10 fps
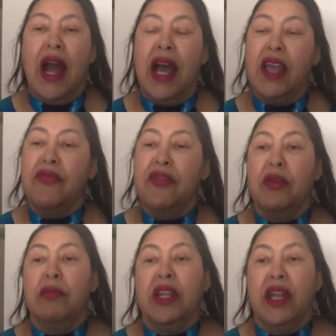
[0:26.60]
I
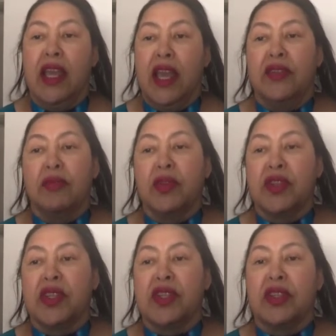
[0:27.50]
firmly negate the
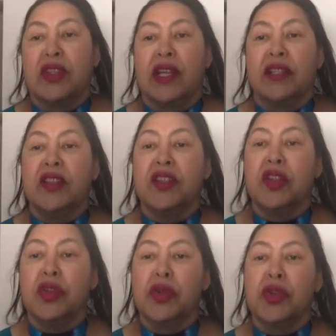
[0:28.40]
position that
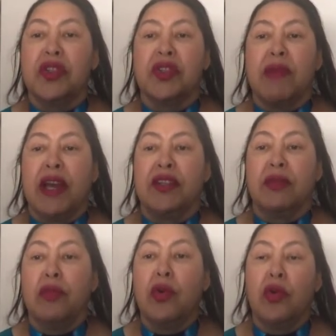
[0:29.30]
institutions matter
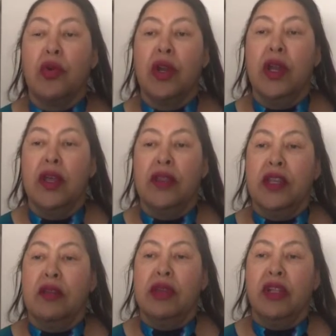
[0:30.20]
more
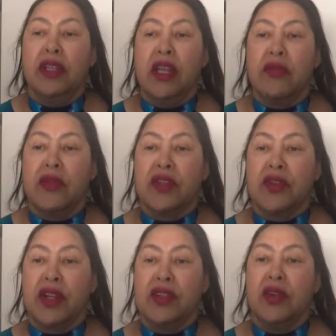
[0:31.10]
than building
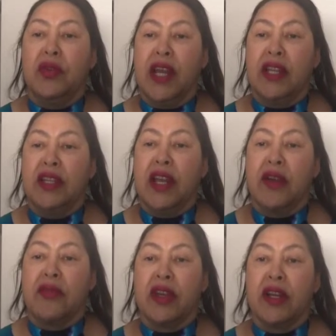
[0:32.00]
infrastructure in uniting
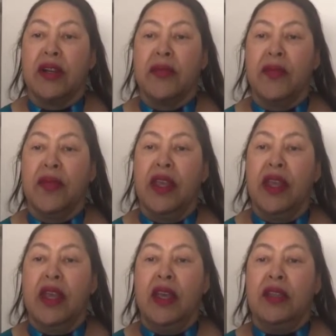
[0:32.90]
Africa.
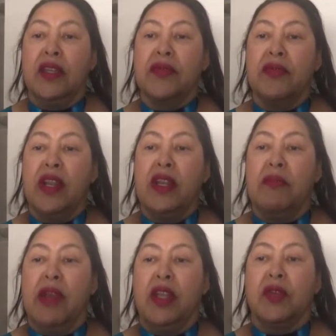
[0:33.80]
This very
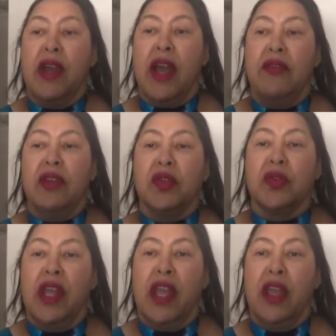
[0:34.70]
debate we're having
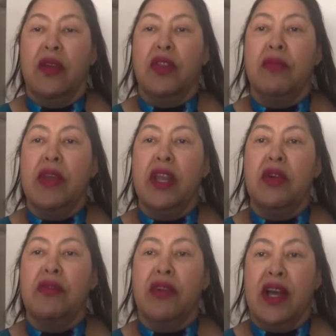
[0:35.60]
today, with
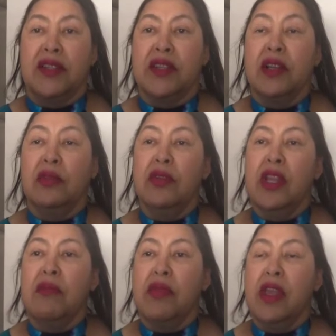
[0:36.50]
many of us,
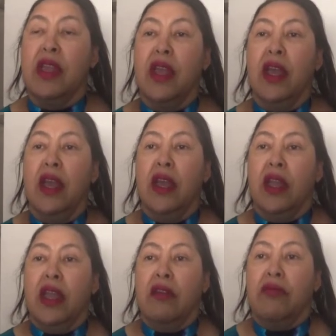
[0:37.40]
including me,
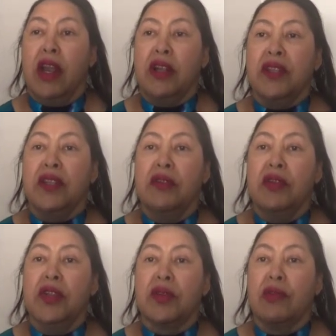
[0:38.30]
in various
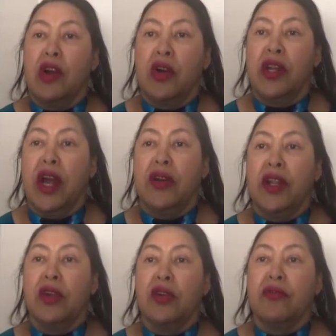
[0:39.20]
degrees of lockdown
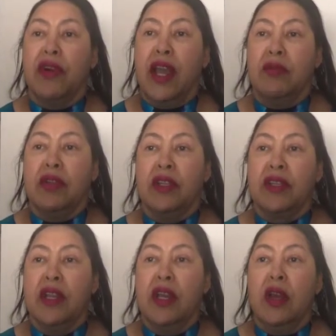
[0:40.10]
and confinement,
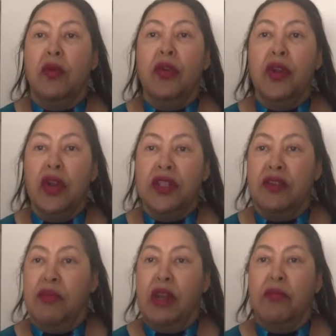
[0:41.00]
would not
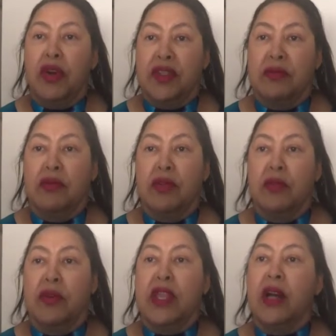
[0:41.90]
have been possible
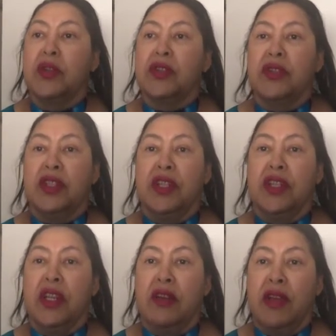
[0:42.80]
without
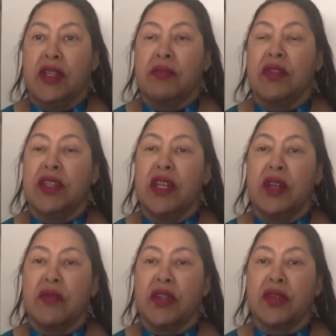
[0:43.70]
strategic investments in
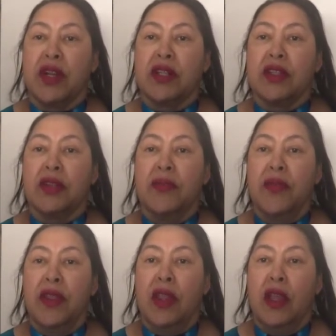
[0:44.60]
infrastructure.
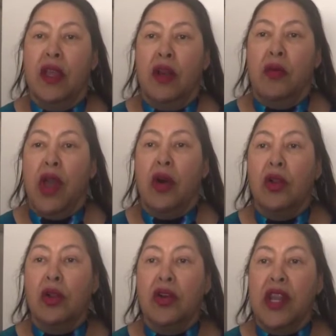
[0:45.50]
We are
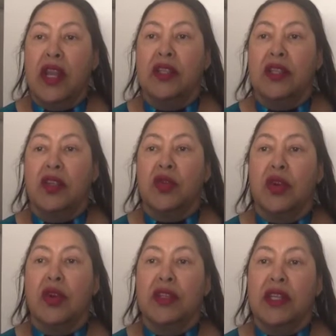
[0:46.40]
all connected to a
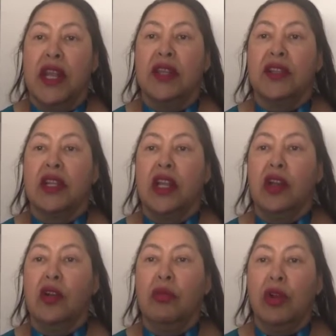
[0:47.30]
continental
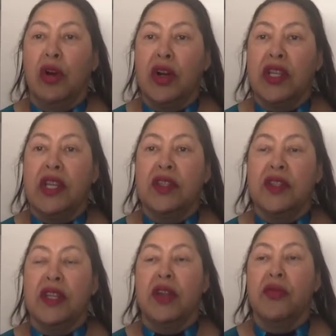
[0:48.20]
and global
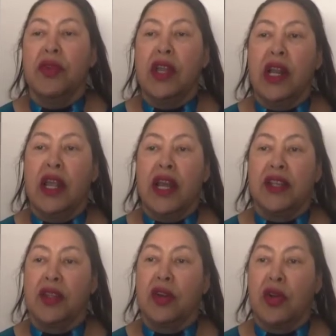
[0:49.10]
audience in real and
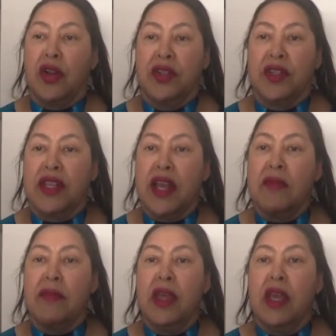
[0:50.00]
asynchronous
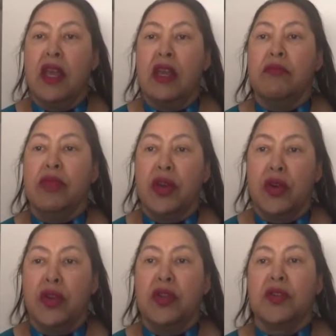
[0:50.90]
time
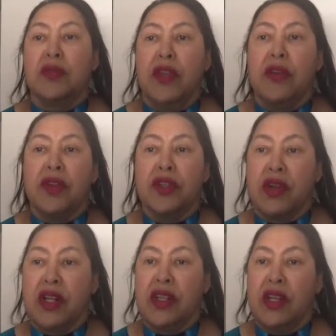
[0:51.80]
because of
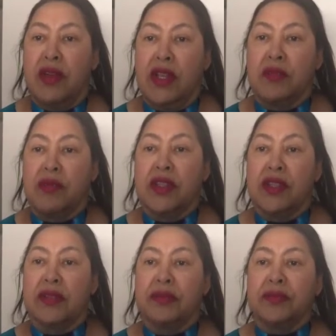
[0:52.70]
infrastructure investments.